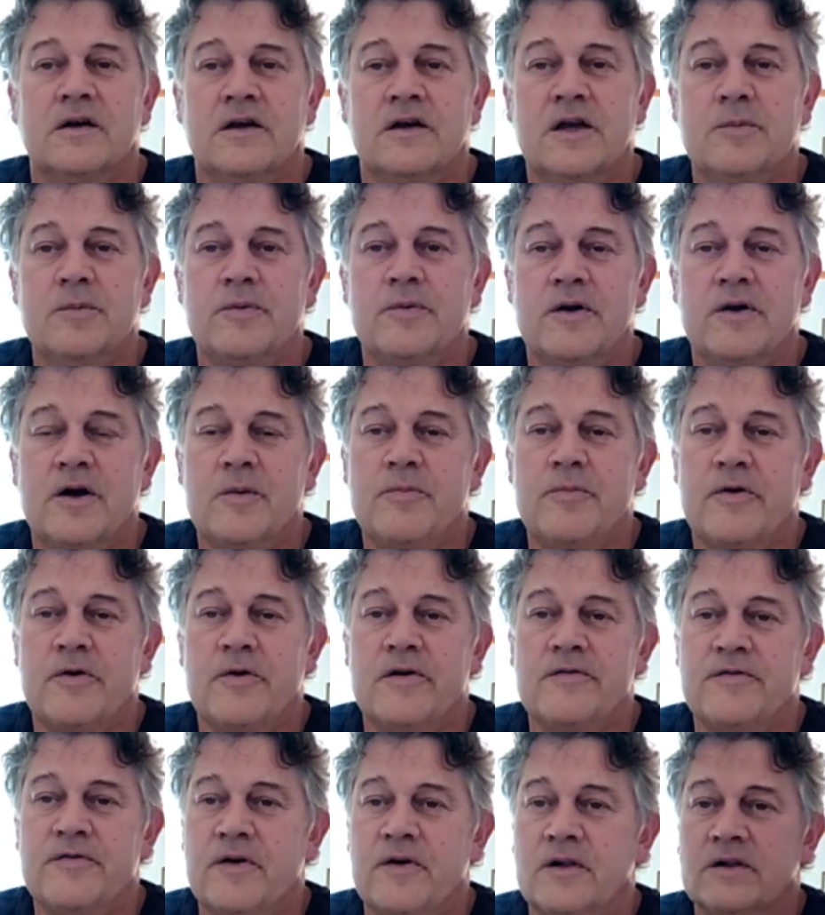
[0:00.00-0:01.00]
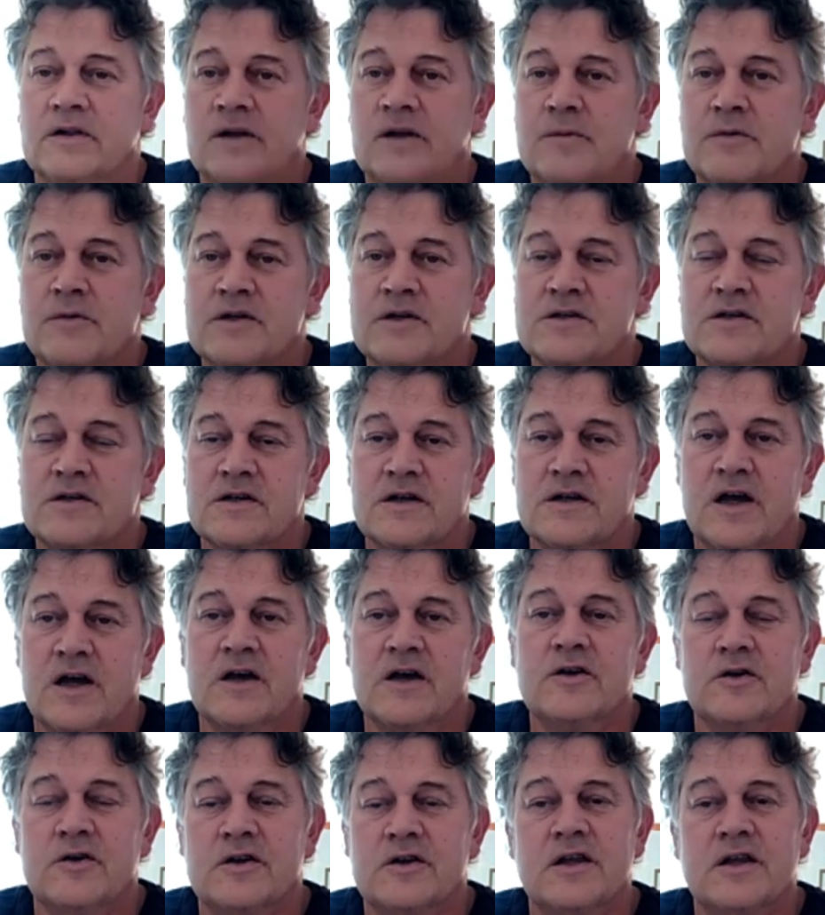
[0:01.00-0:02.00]
Keep a low profile, they mustn't know
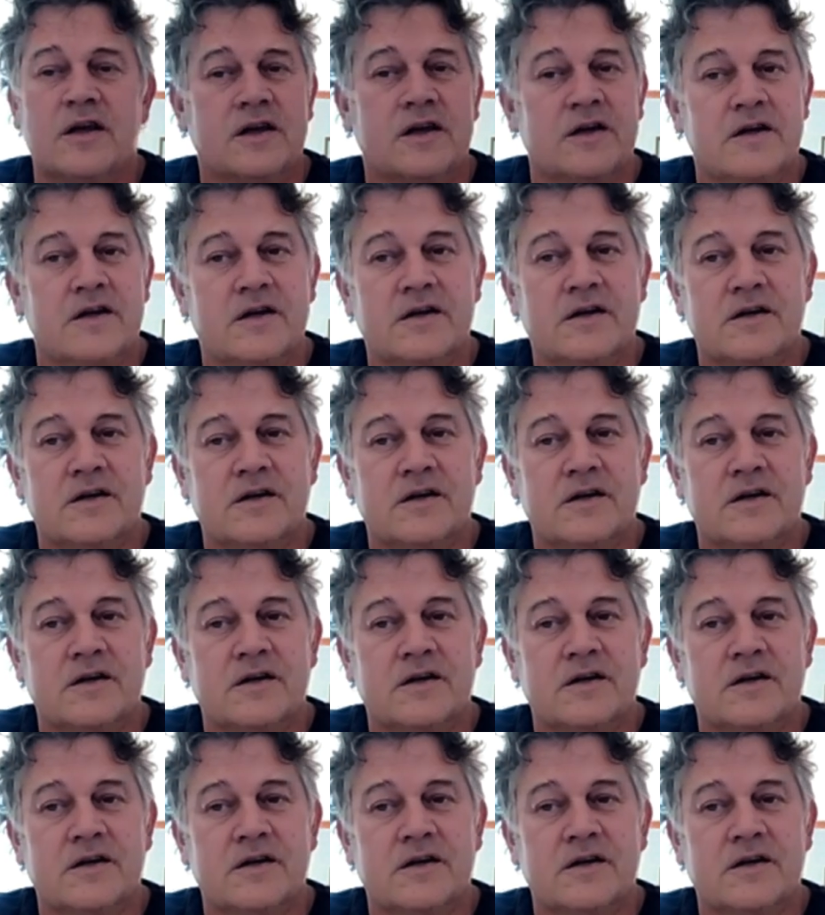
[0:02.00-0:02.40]
you're there.